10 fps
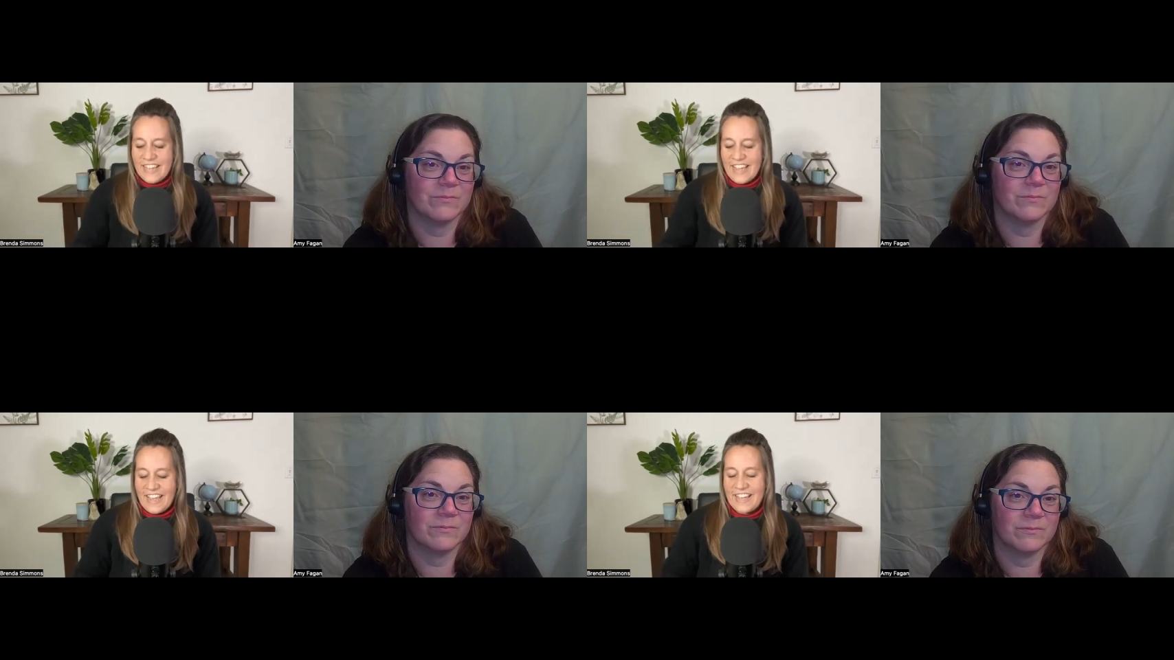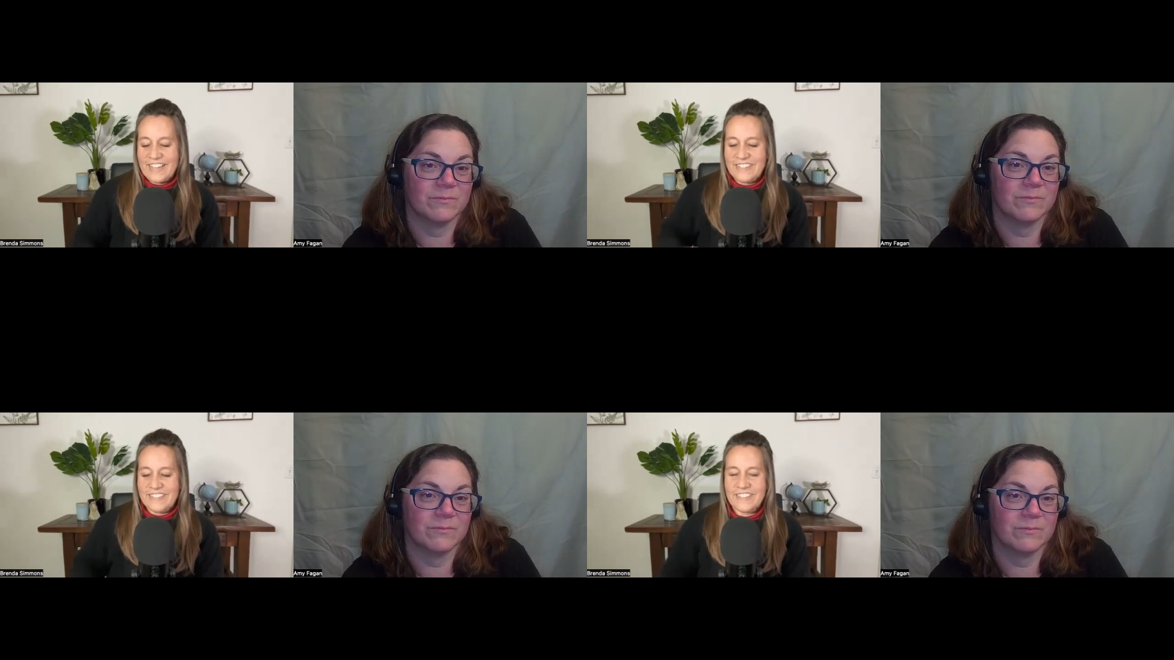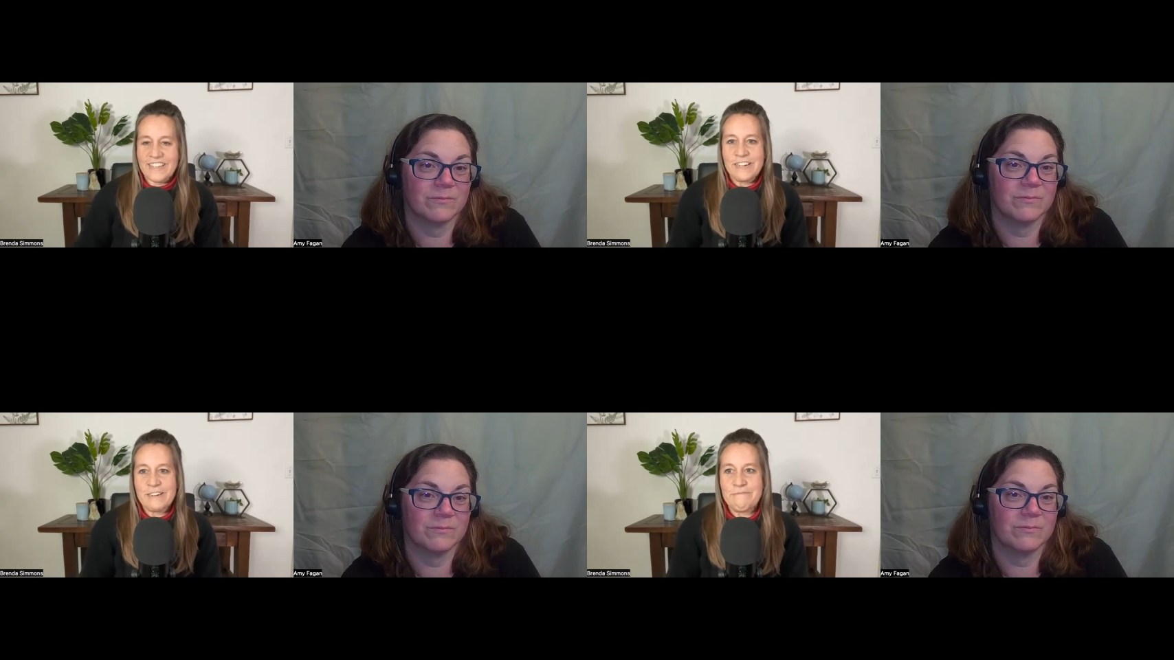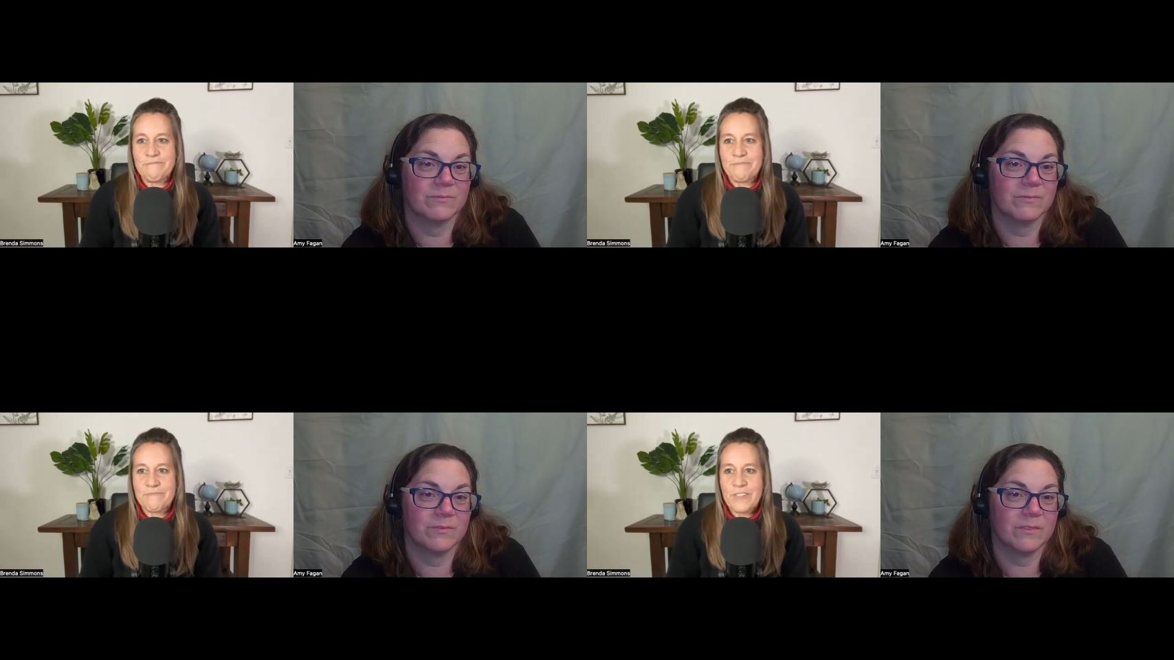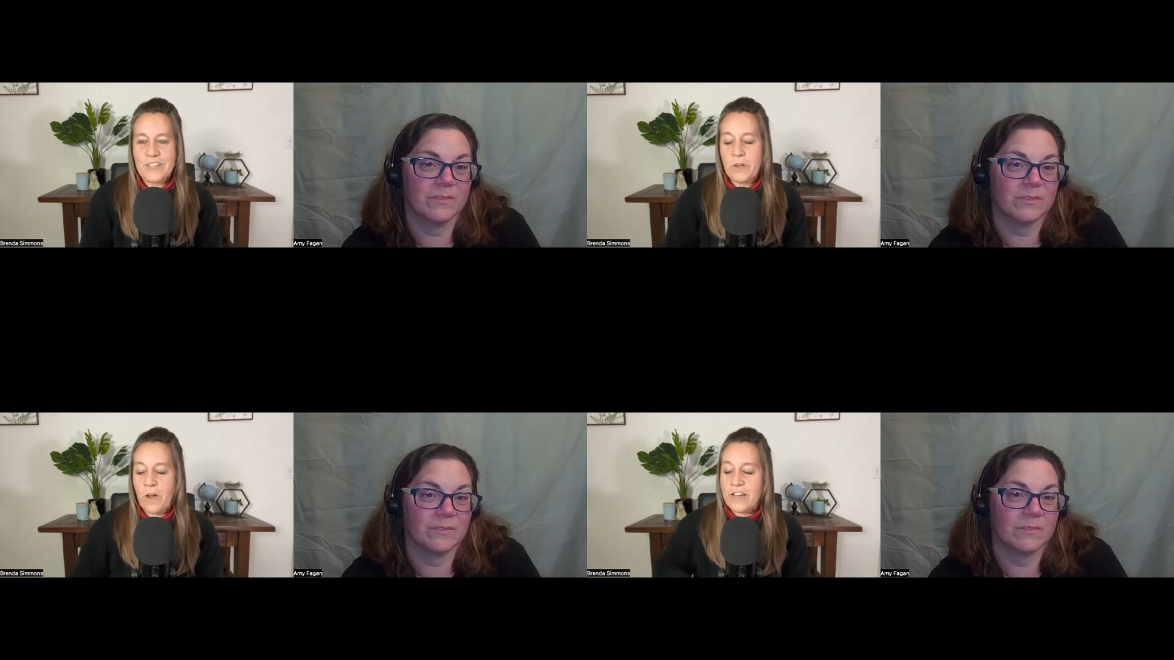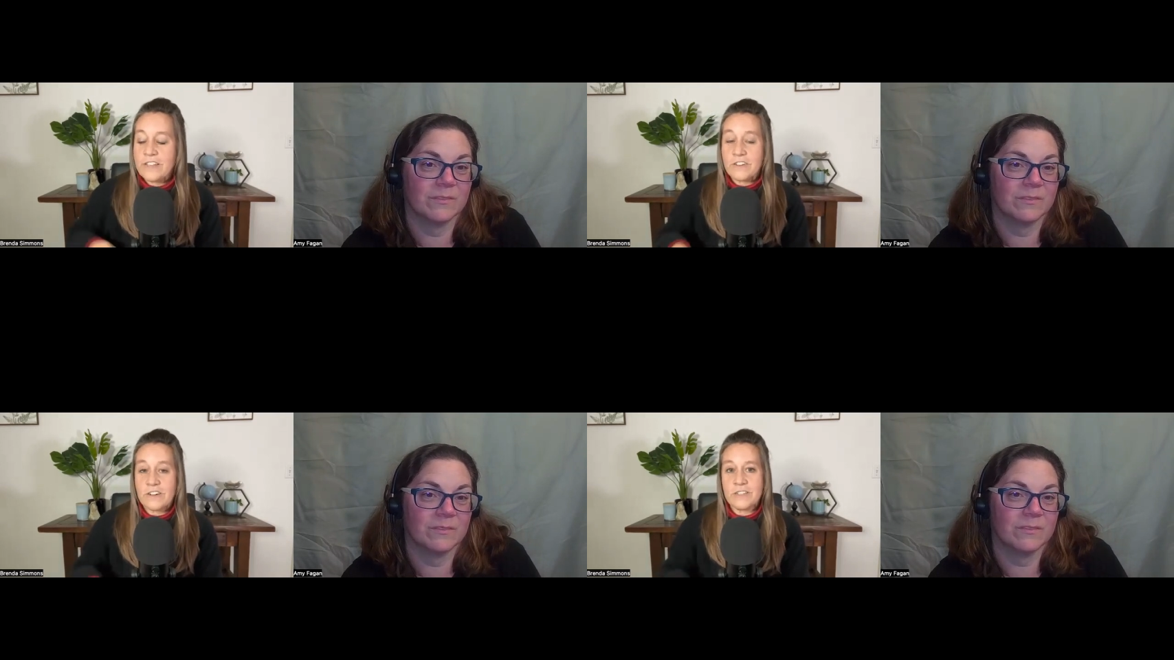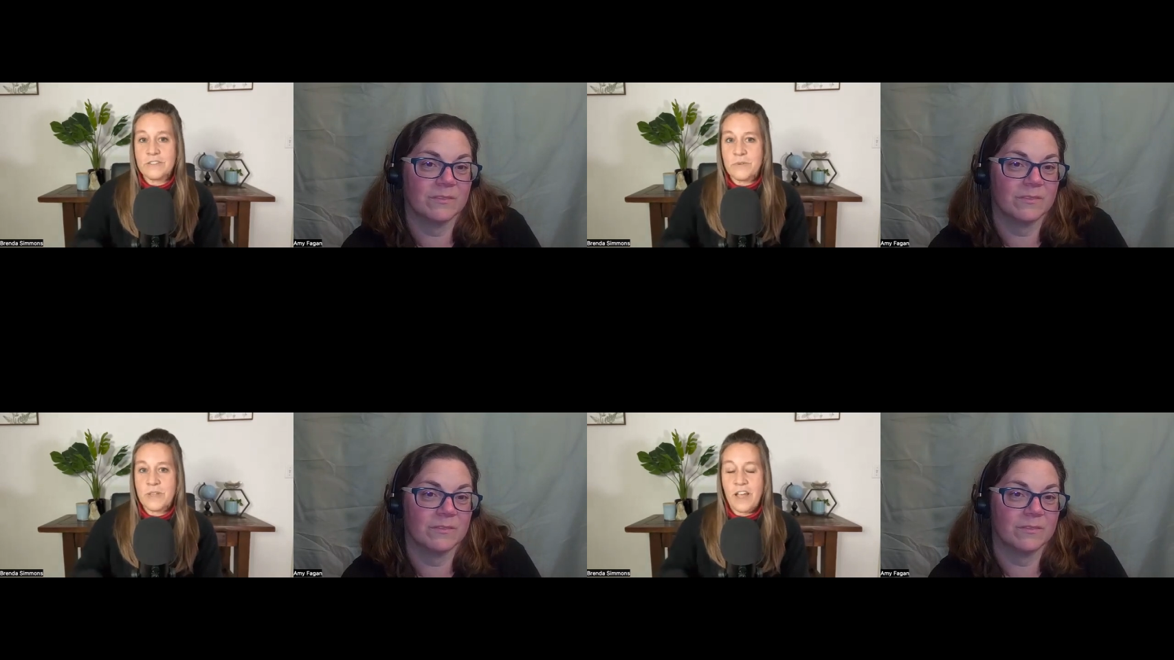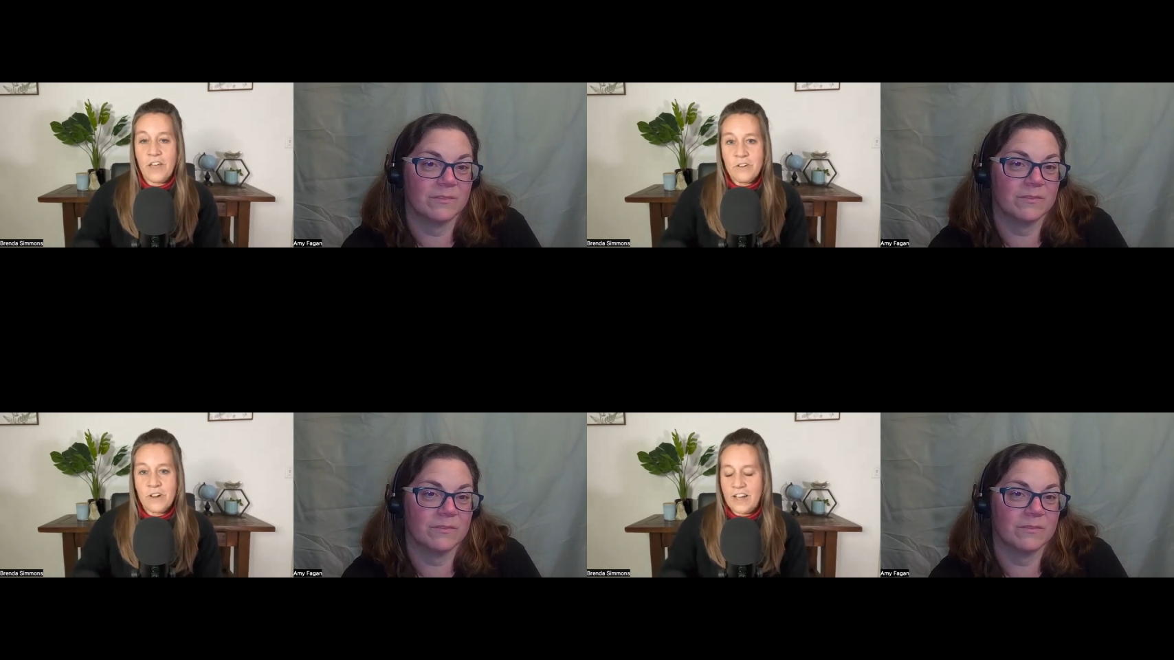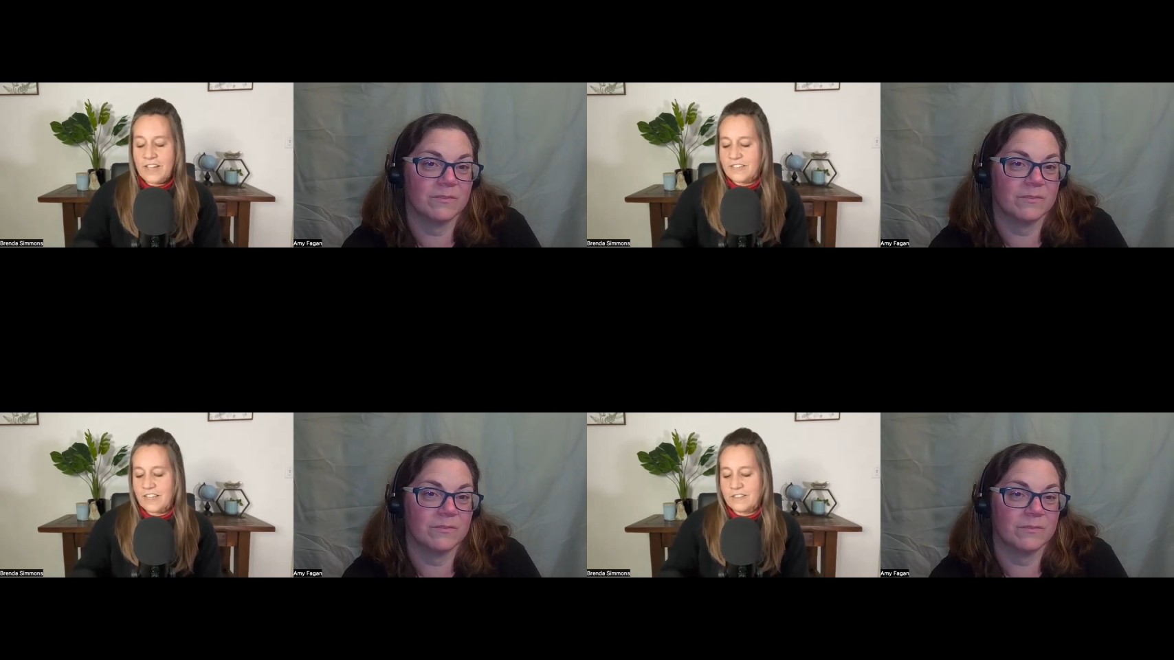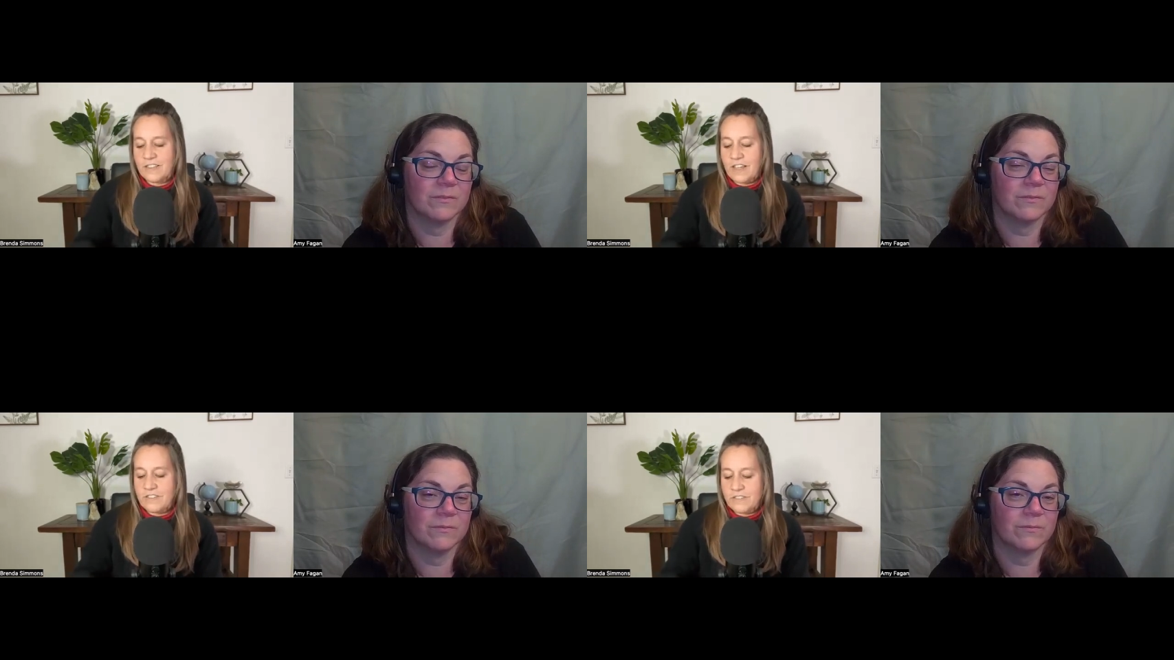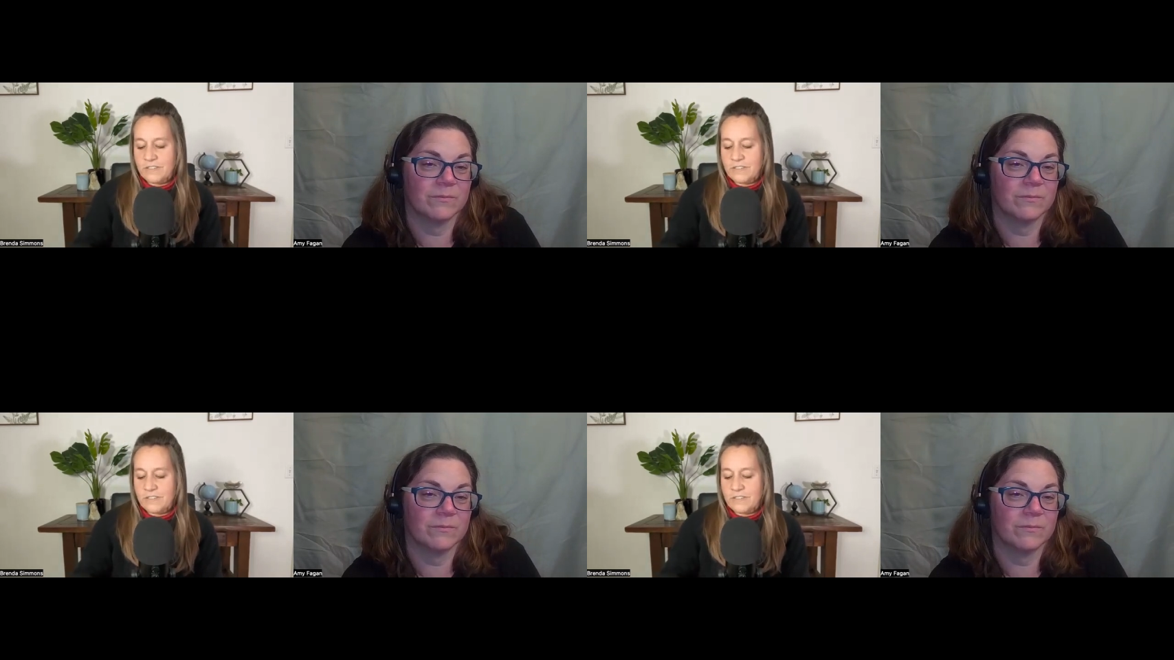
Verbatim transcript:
Speaker 1: And um, so I started doing other kinds. I I